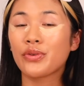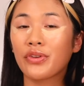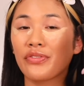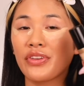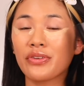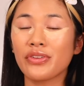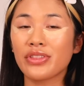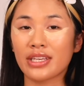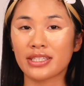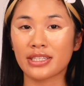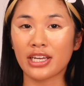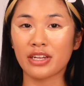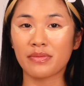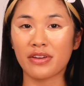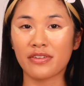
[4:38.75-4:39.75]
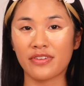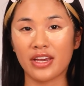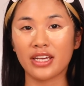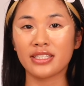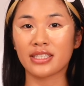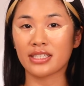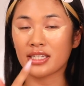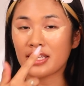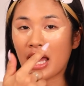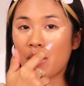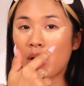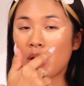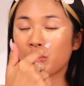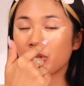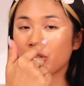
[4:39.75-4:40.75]
You would think on this side of my face, this is how
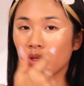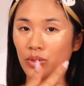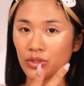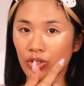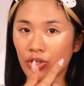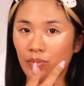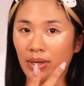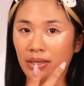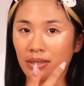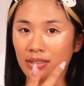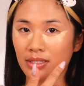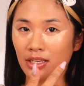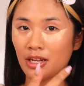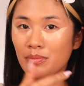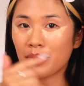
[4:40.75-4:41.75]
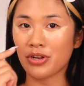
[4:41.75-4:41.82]
I would used to do my concealer,